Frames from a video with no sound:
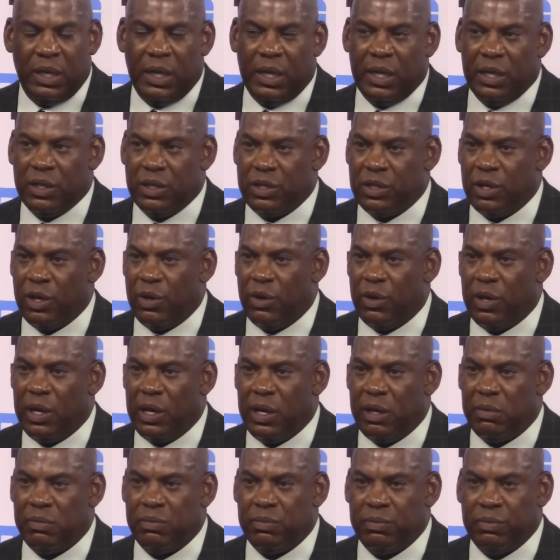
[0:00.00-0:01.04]
and so
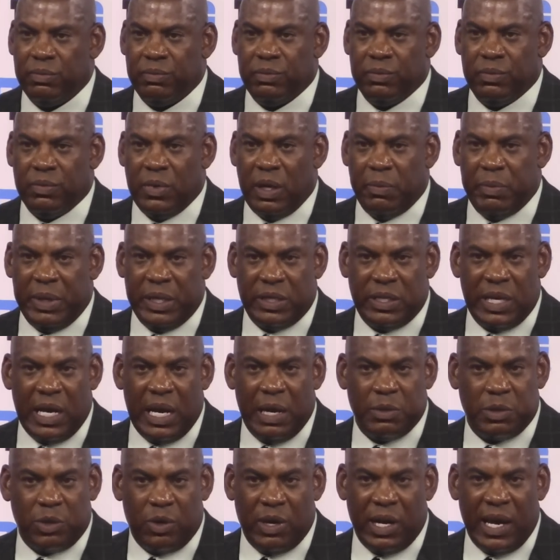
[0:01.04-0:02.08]
um, I mean
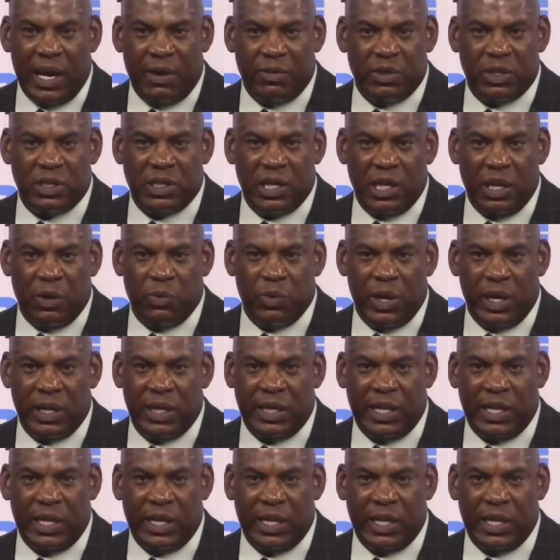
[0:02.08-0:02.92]
Tom's gonna have his team ready.